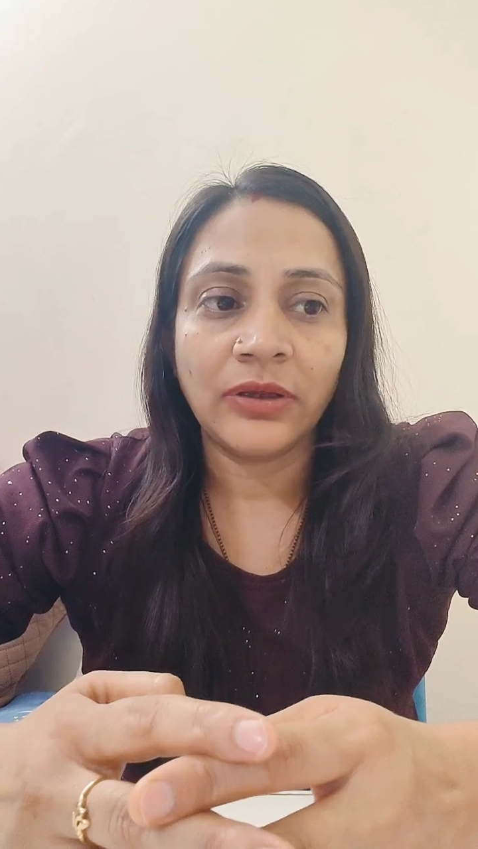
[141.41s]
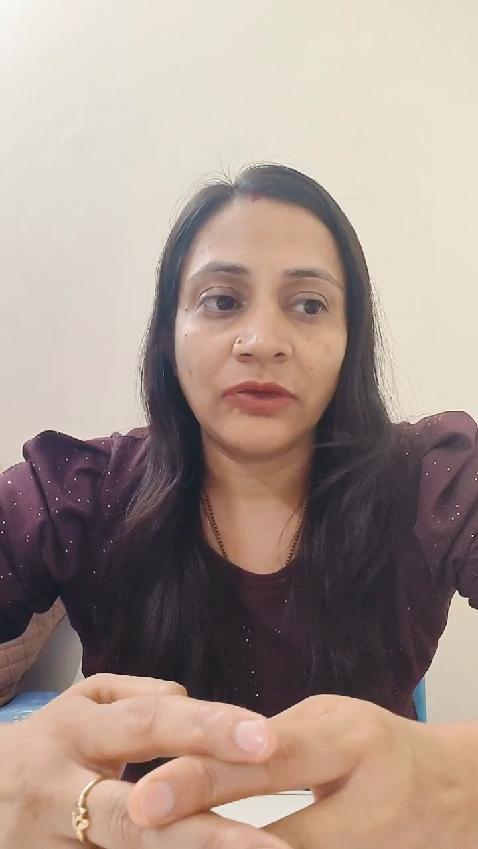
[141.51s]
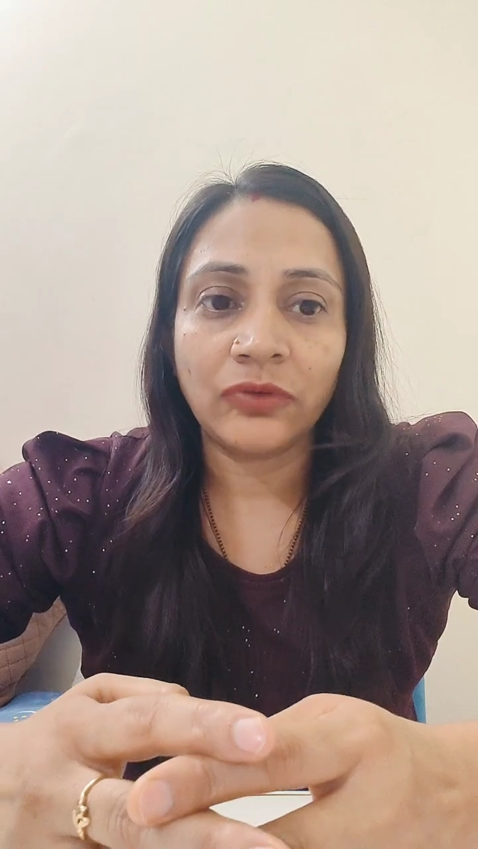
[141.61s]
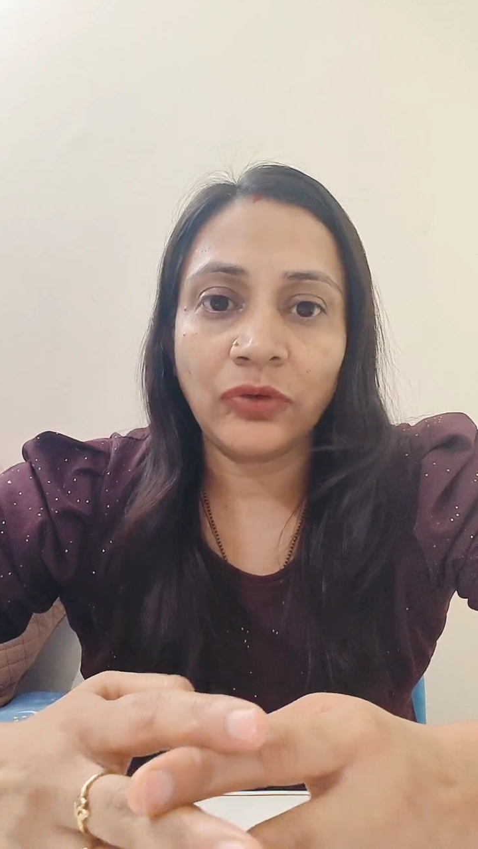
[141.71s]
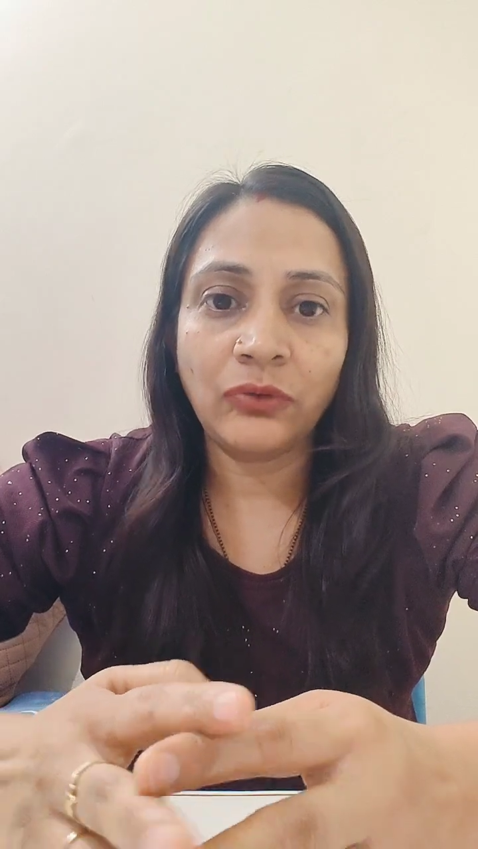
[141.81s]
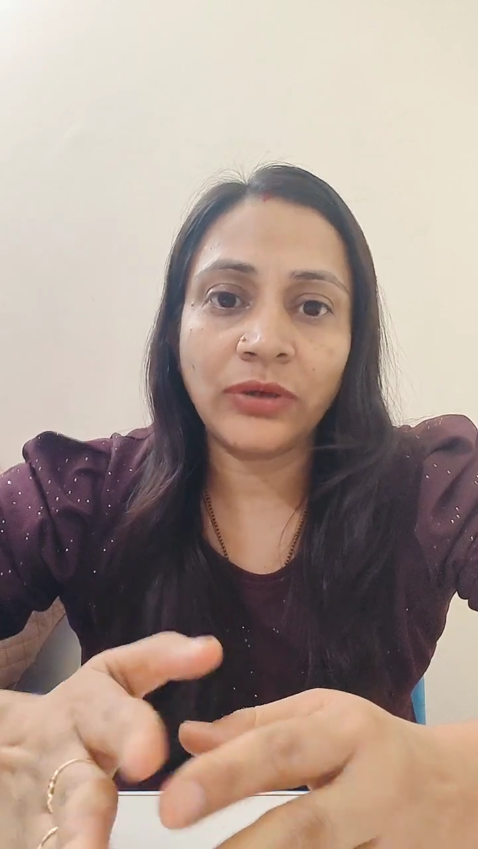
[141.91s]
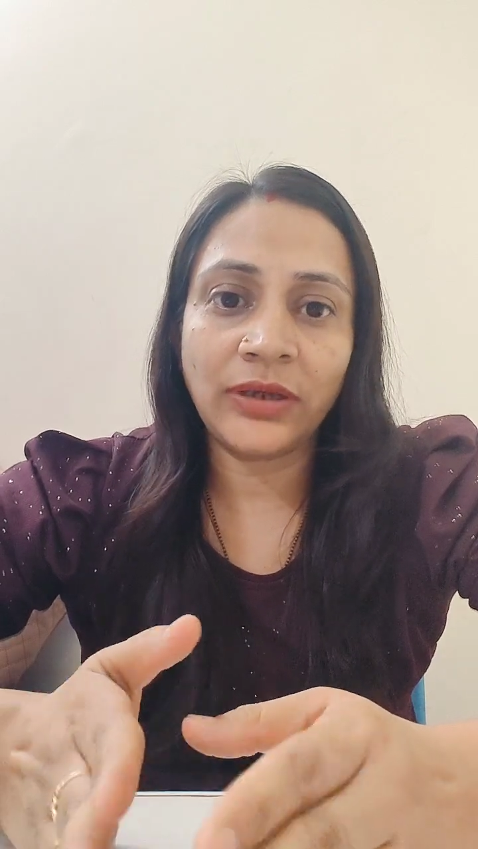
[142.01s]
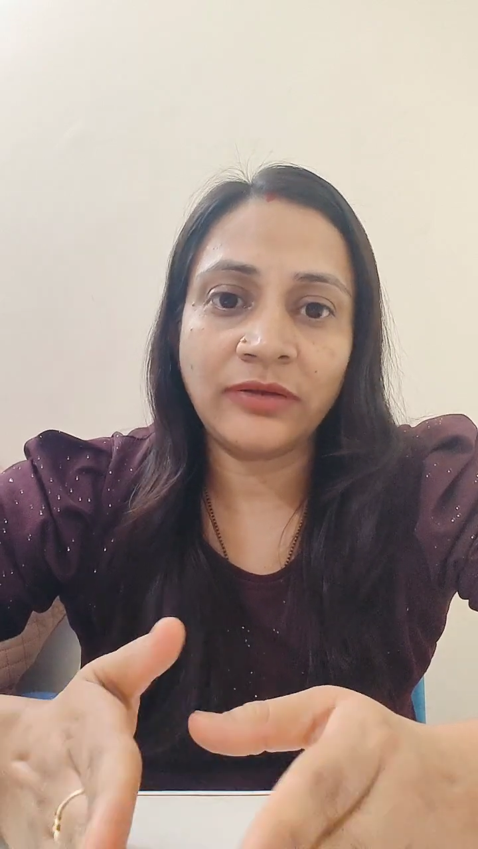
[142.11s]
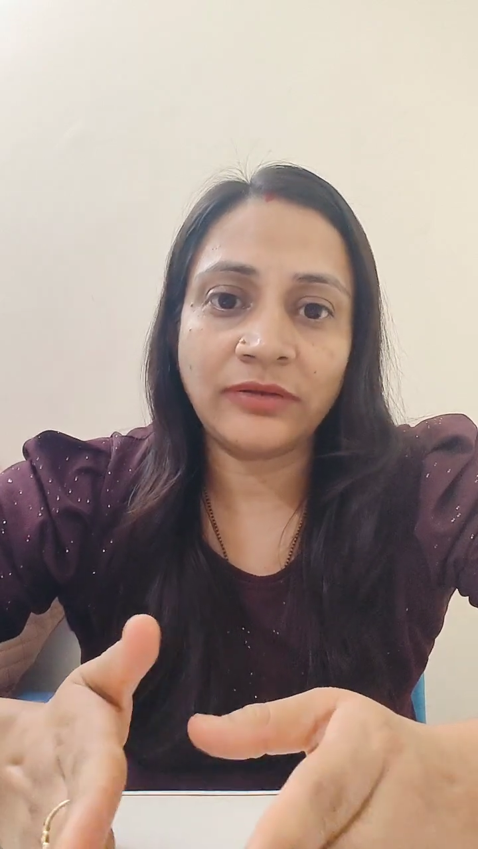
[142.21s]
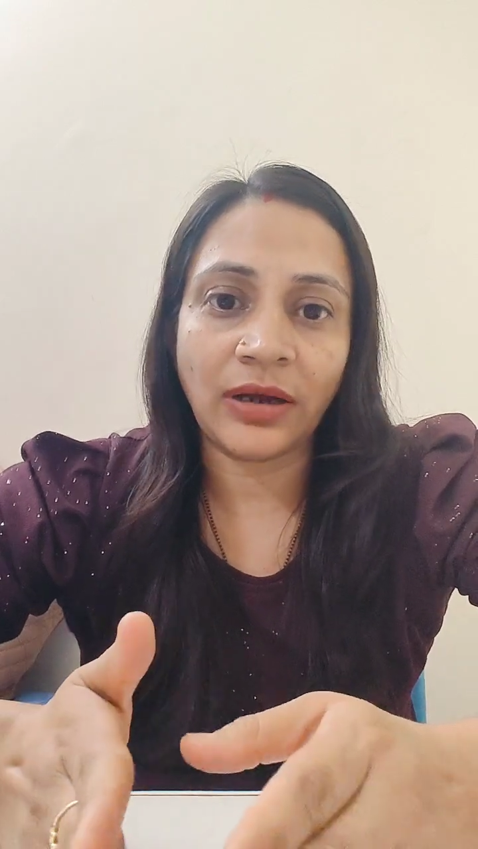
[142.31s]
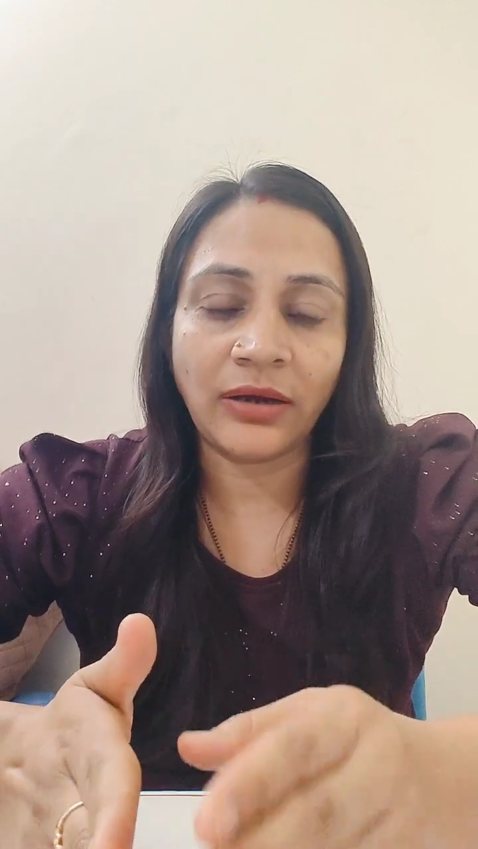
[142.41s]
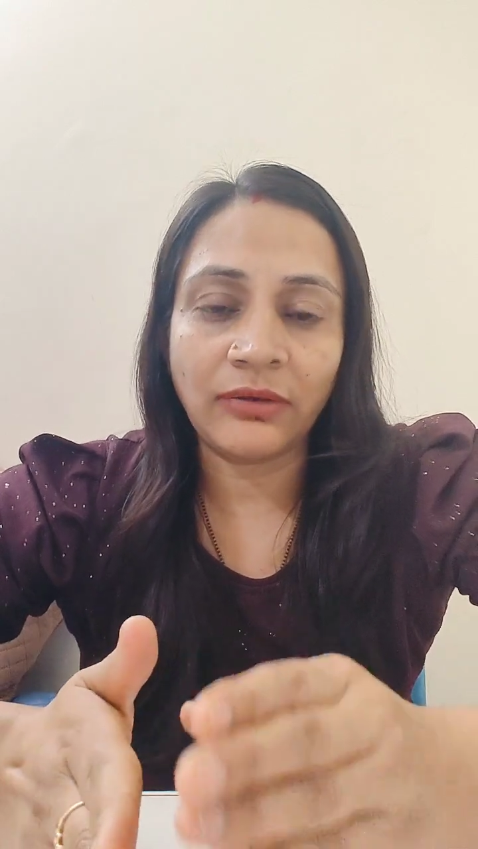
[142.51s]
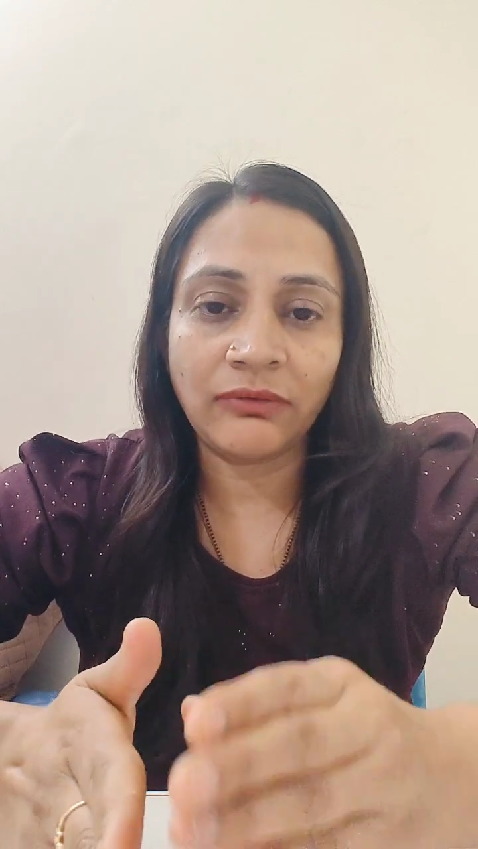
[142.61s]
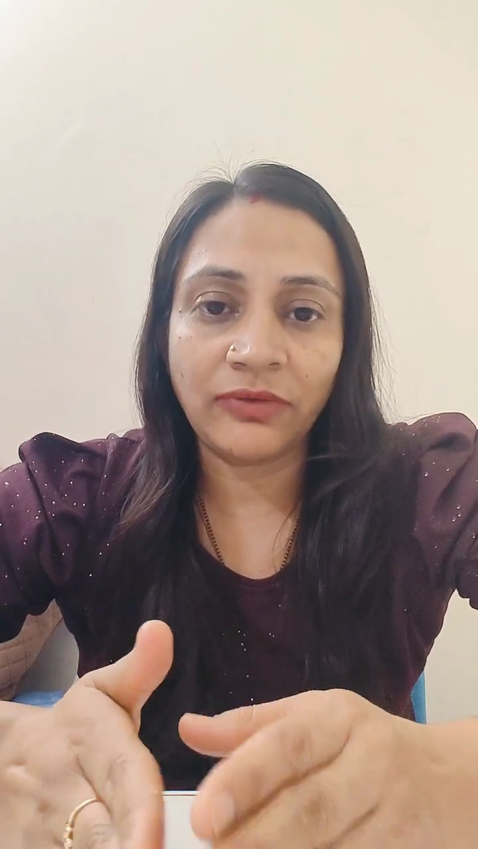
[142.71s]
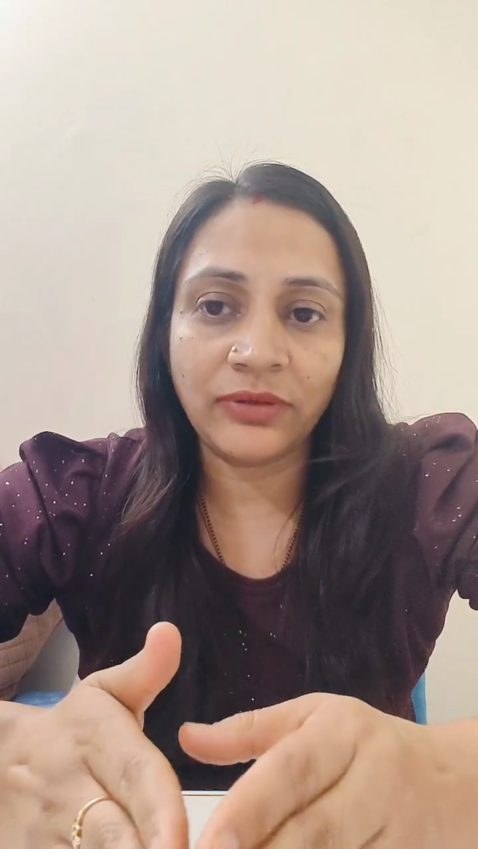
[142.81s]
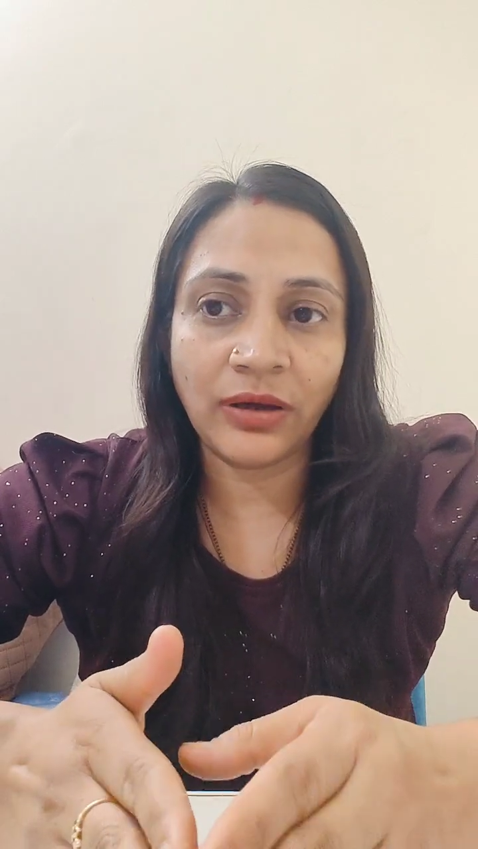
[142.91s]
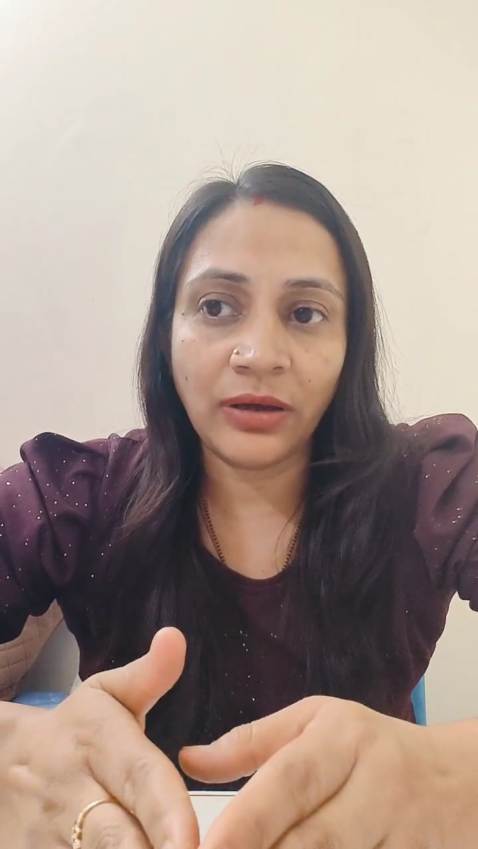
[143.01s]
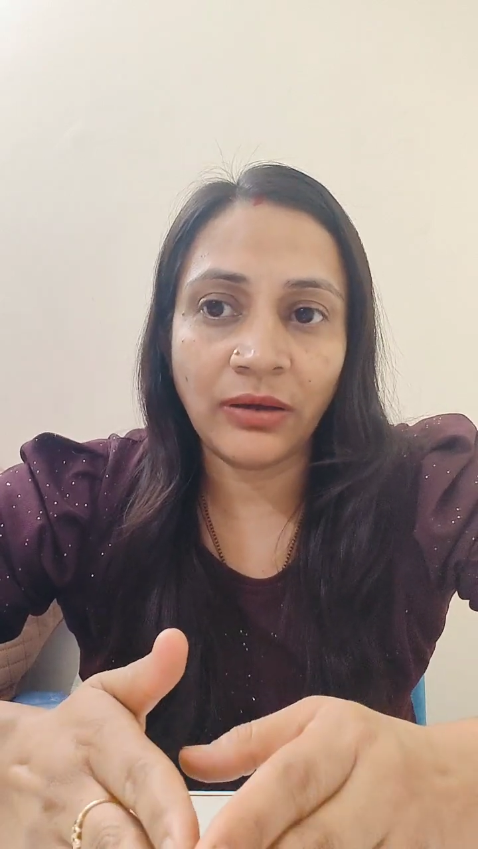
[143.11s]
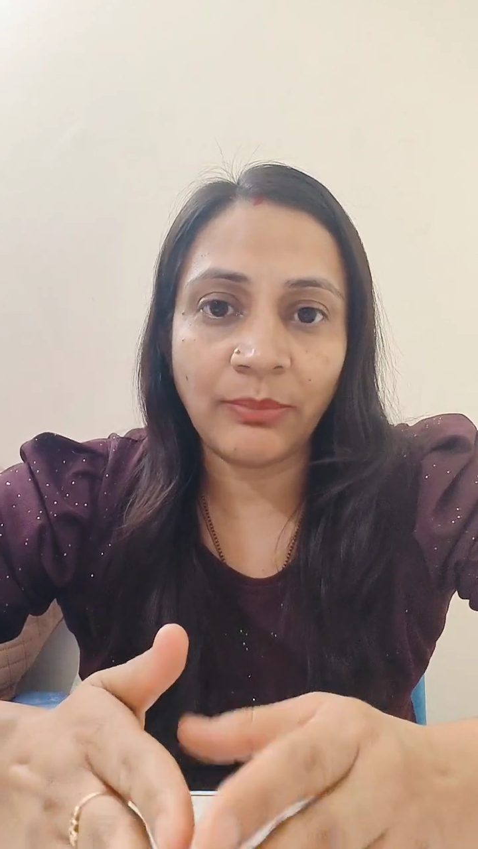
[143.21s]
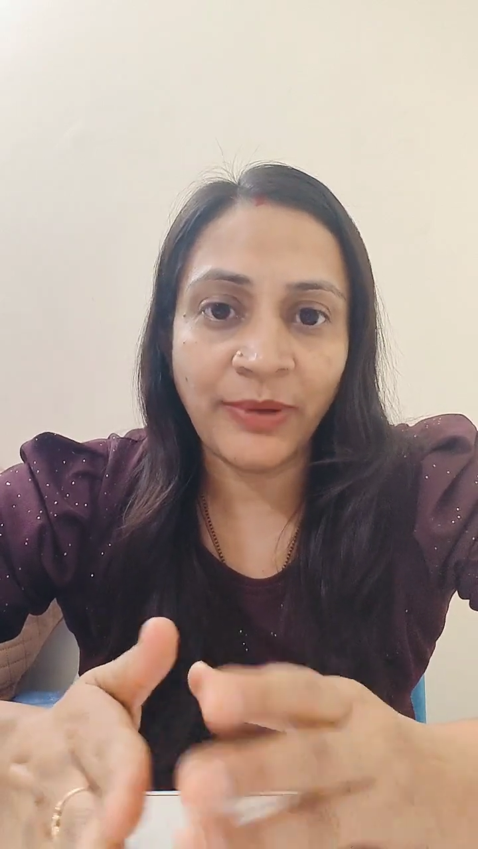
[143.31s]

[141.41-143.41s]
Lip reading: So you can start with the